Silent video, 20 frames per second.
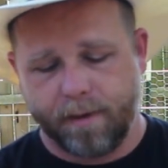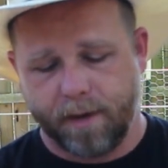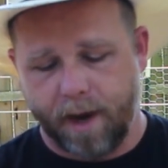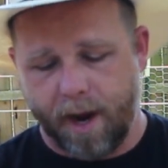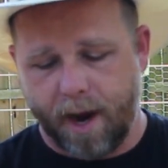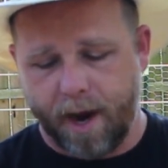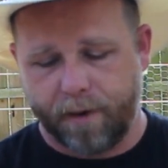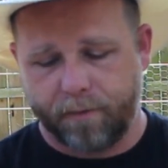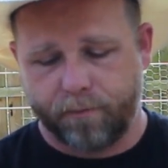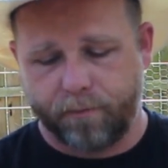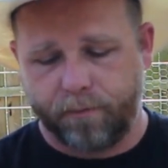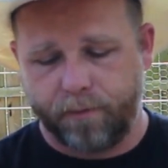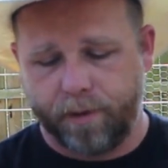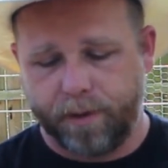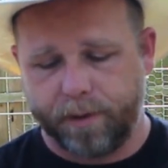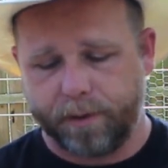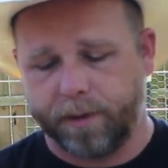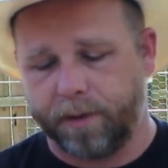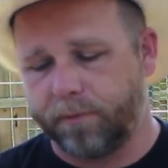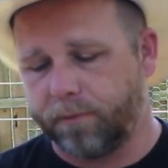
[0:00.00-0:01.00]
I
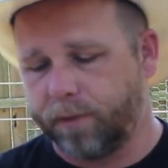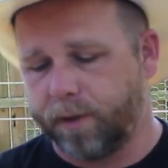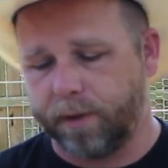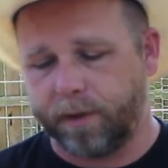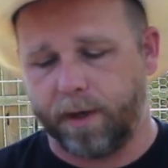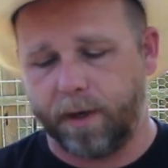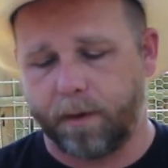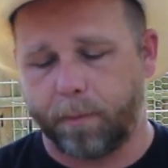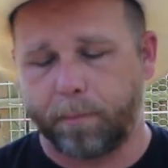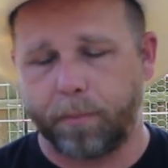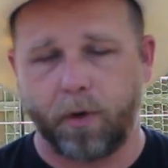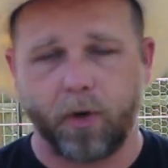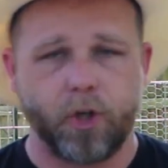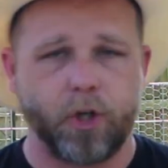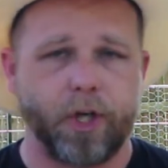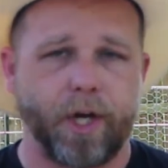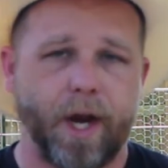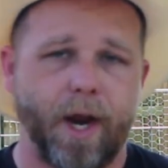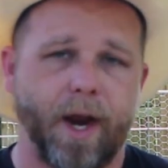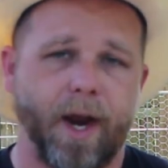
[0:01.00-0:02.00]
really
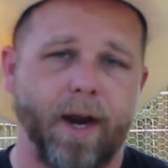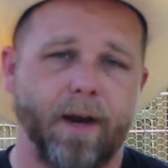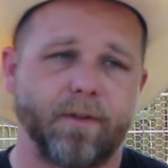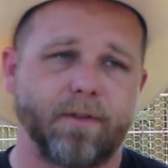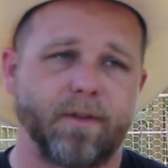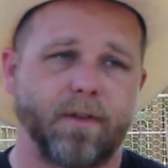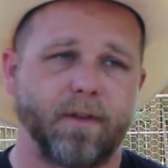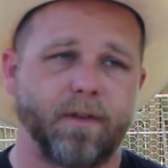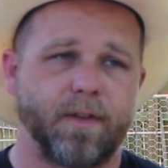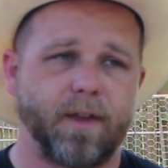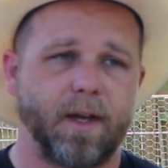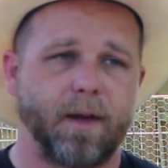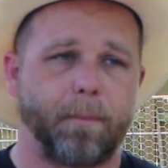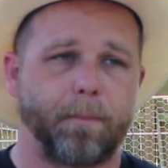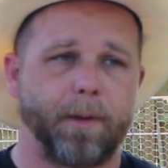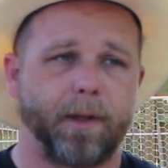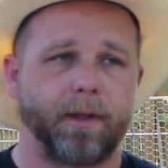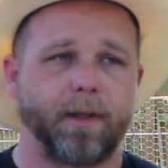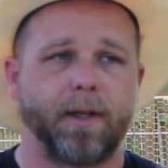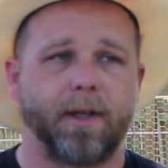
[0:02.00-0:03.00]
appreciate the
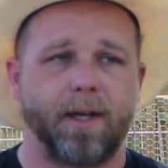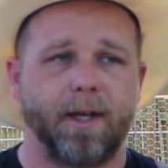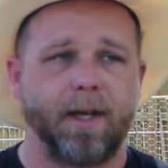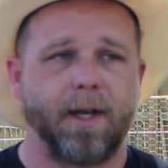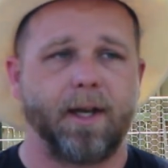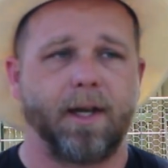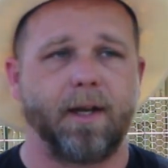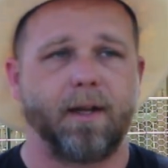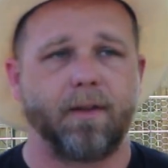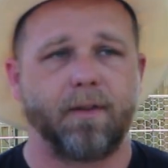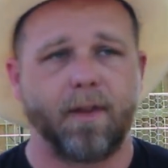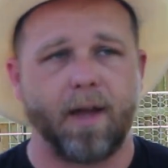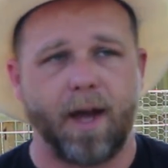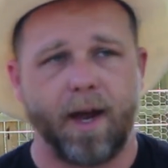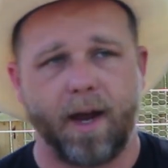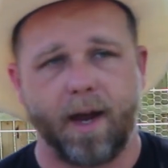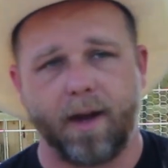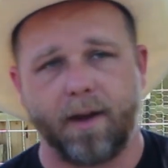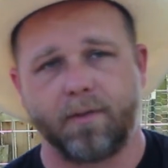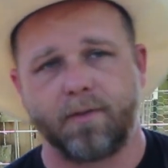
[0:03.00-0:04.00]
ability
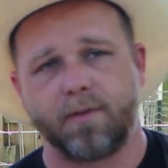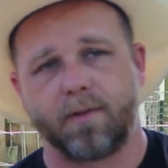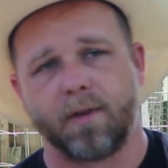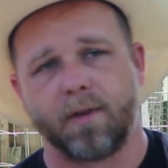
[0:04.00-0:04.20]
that